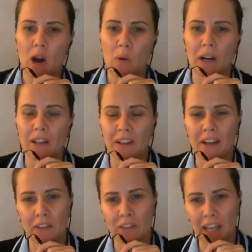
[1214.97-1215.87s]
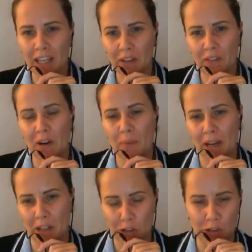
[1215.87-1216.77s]
Well, thank you very
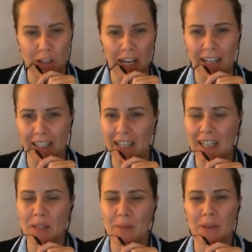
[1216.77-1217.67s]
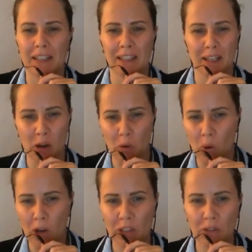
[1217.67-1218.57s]
much, Giuliana. It's been
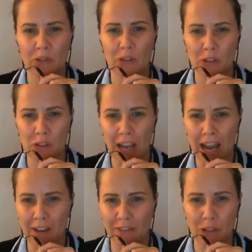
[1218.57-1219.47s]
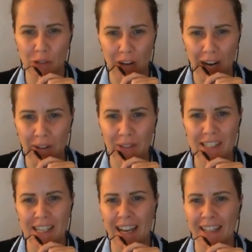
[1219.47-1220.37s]
wonderful to have you
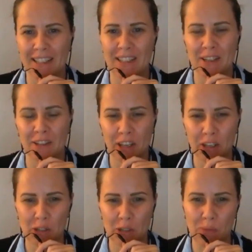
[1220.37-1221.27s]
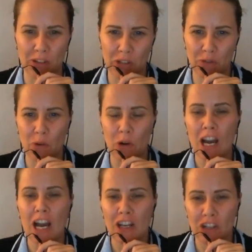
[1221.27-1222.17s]
around, and so thank you so much for
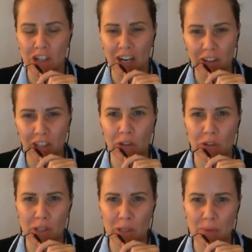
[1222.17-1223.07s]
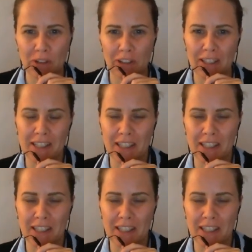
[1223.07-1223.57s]
sharing your experience.